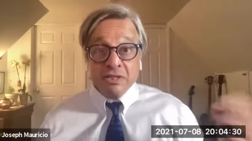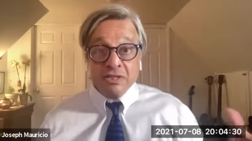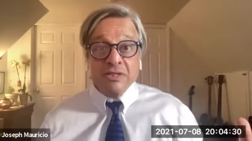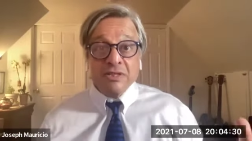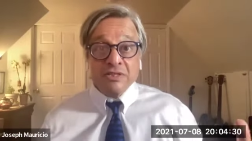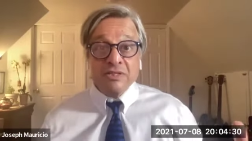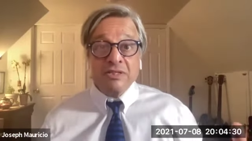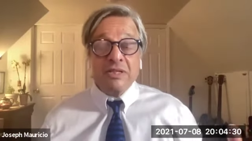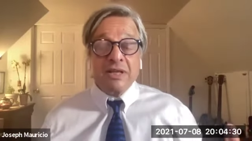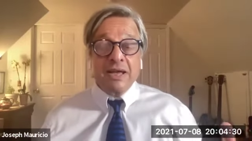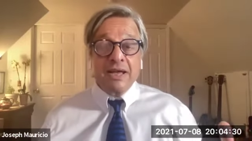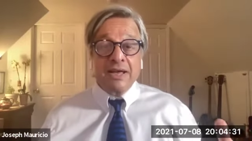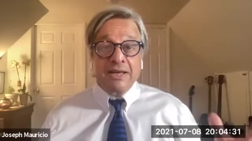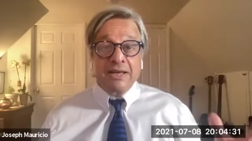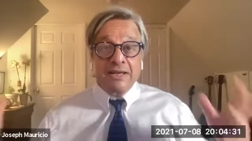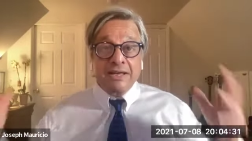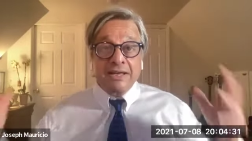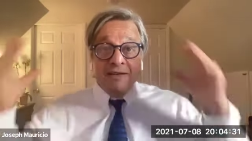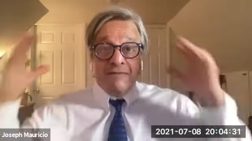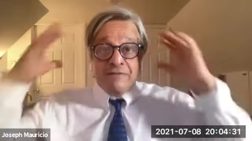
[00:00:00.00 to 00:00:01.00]
To this
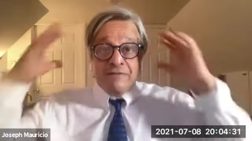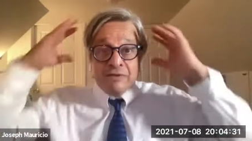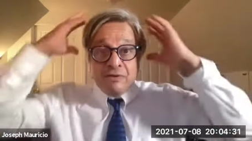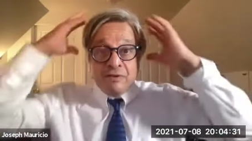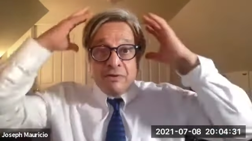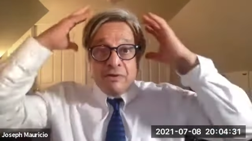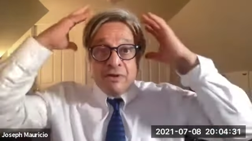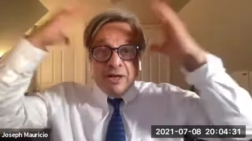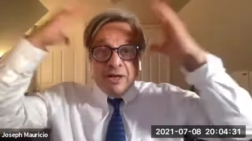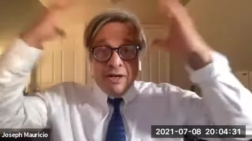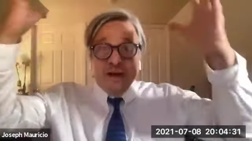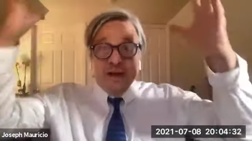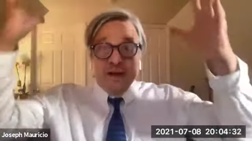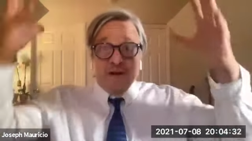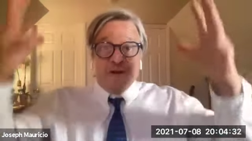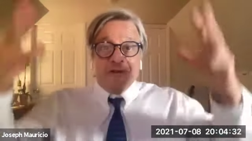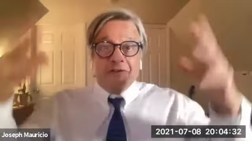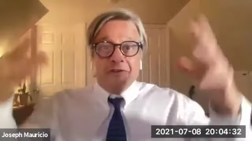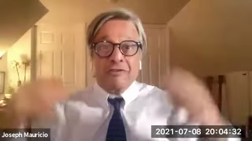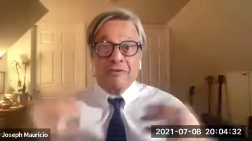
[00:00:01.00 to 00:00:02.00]
day, even though that
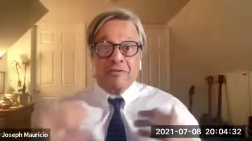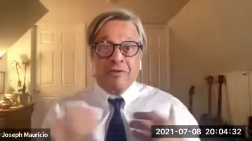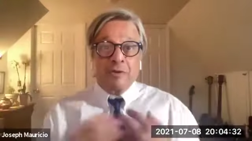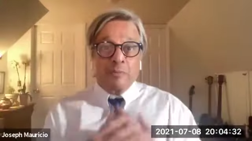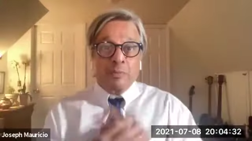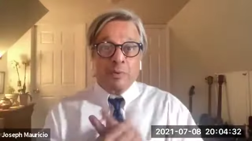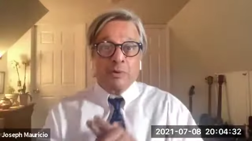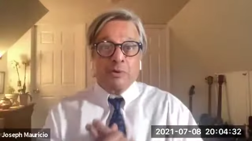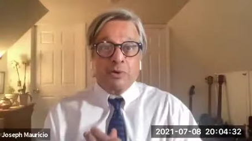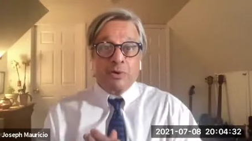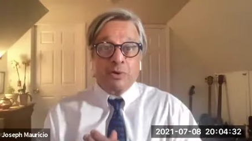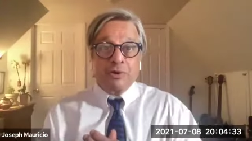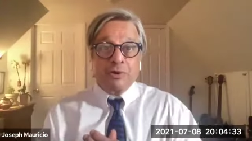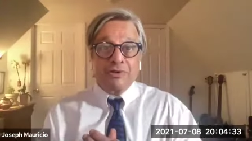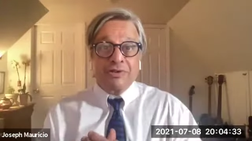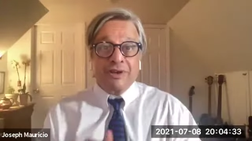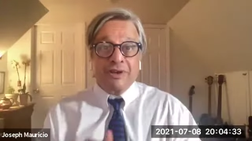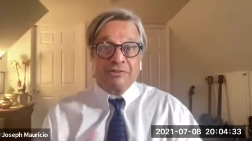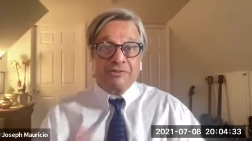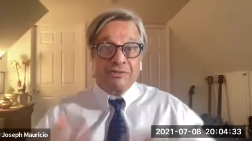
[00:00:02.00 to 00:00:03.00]
higher cerebral
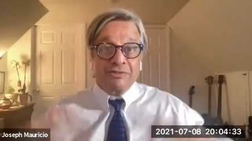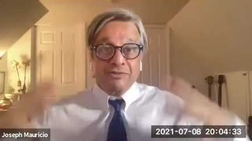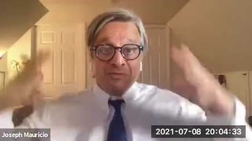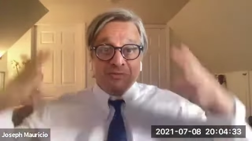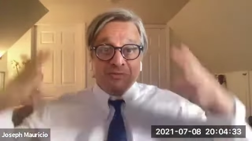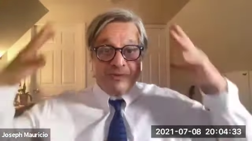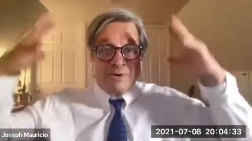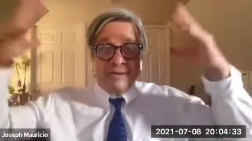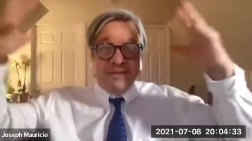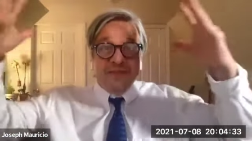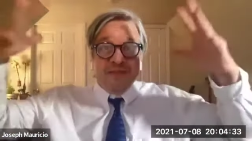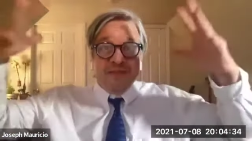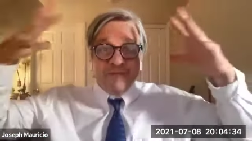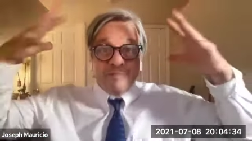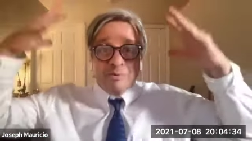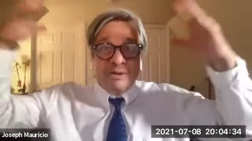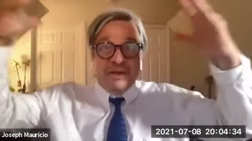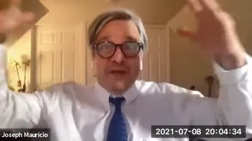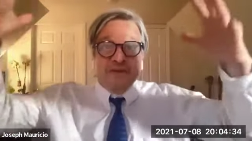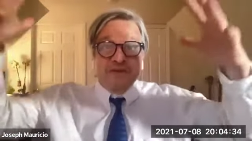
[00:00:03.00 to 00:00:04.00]
cortex has written
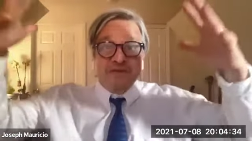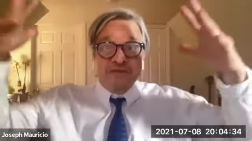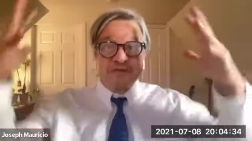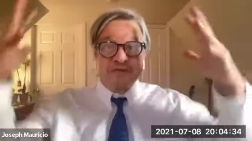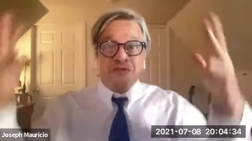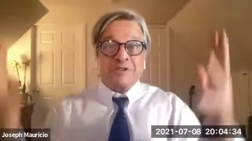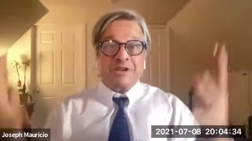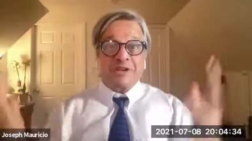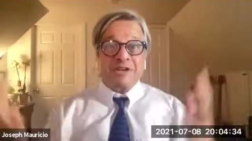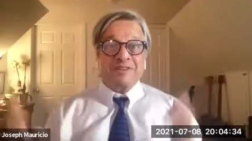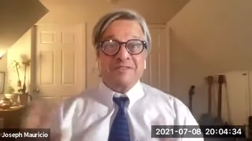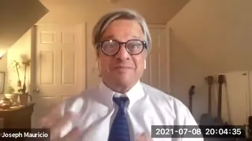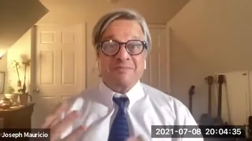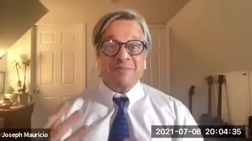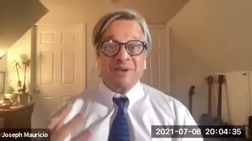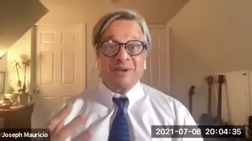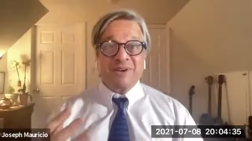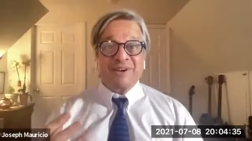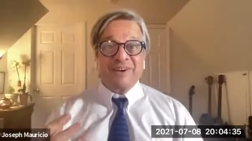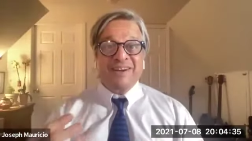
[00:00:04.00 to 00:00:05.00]
the plays of
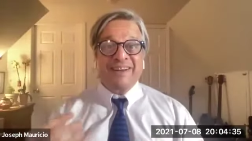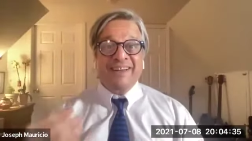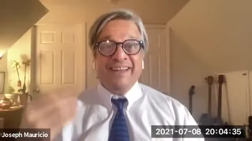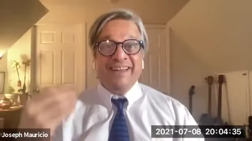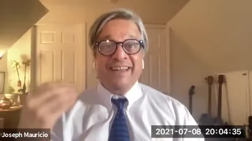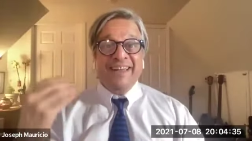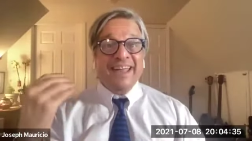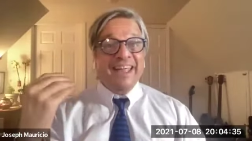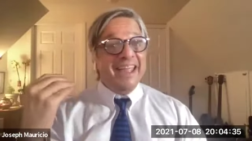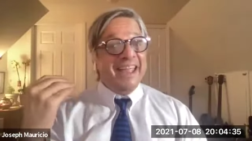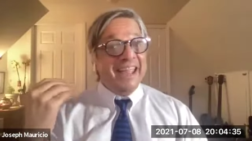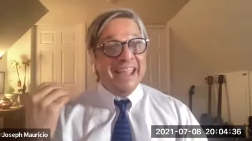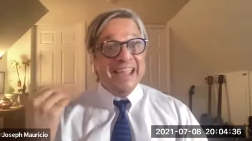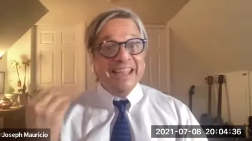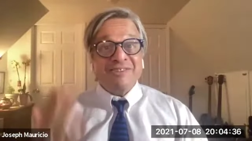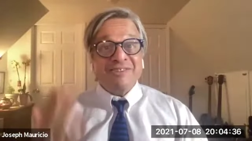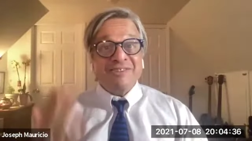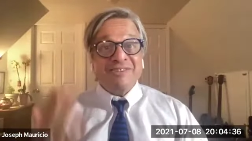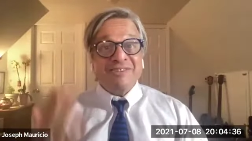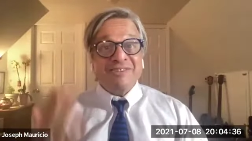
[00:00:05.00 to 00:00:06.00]
Shakespeare,
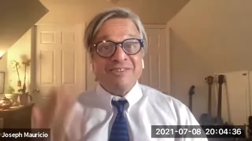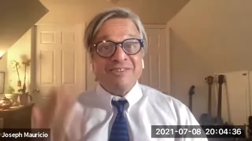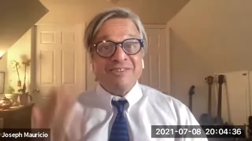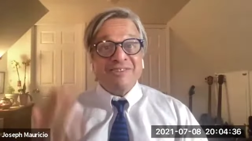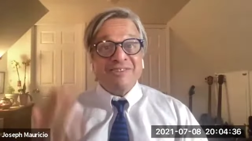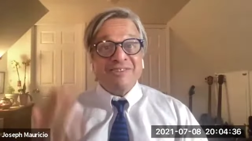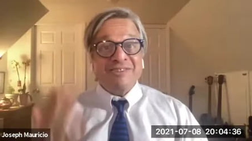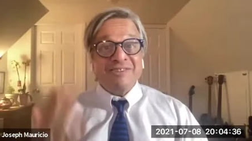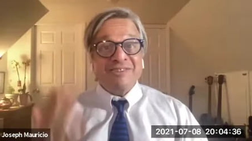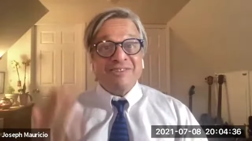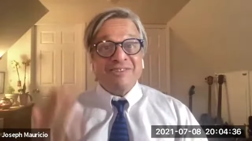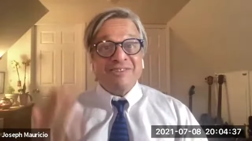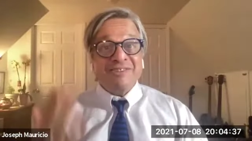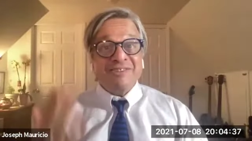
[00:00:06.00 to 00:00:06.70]
it's also